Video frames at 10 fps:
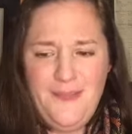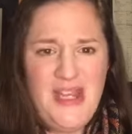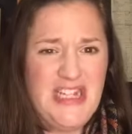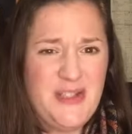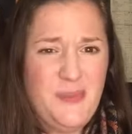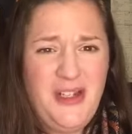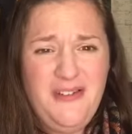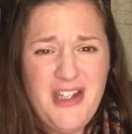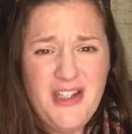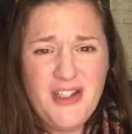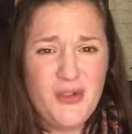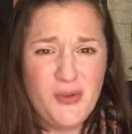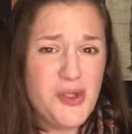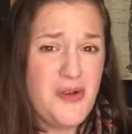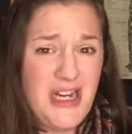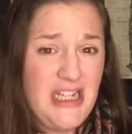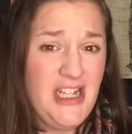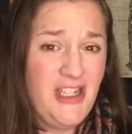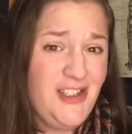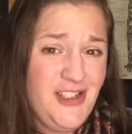experience or
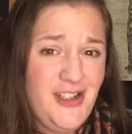training.